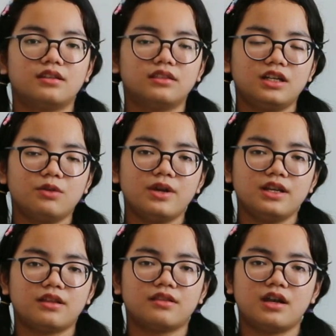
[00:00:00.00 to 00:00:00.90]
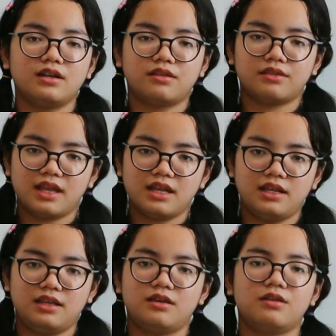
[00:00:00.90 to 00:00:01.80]
The third one is
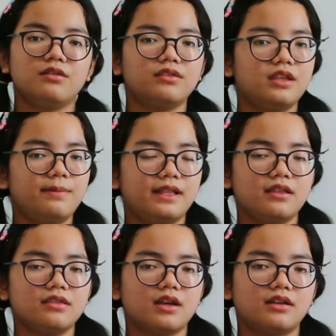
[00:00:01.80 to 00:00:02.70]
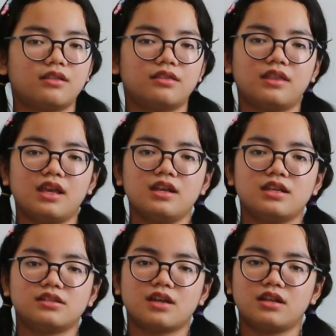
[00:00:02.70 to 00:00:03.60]
understanding. Good siblings
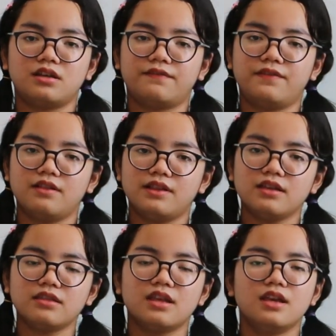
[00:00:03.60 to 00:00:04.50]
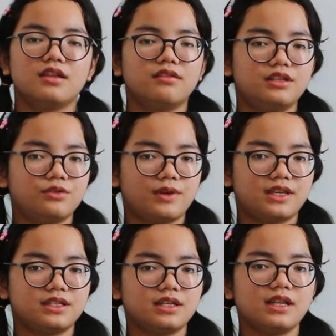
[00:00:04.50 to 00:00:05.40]
understand each other's feelings,
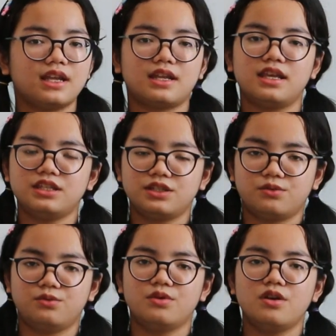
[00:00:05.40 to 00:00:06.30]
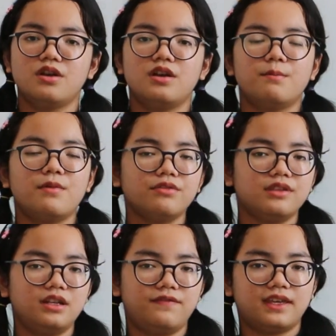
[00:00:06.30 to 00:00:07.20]
situation, and issue. More
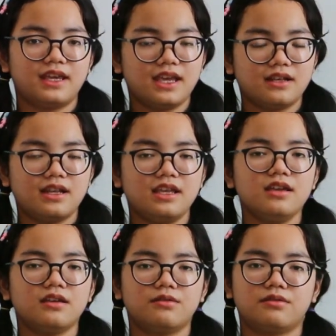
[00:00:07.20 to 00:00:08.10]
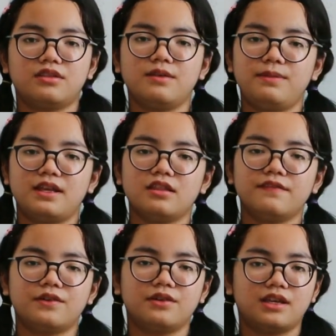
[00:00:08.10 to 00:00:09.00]
significantly, good
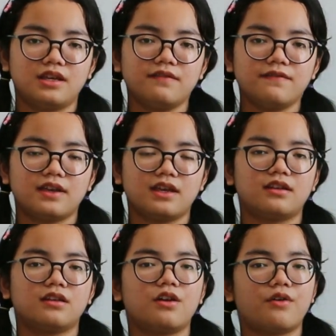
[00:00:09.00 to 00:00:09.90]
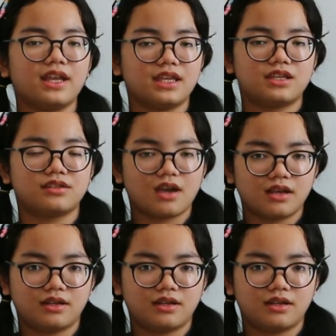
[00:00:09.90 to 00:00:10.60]
siblings forgive and correct each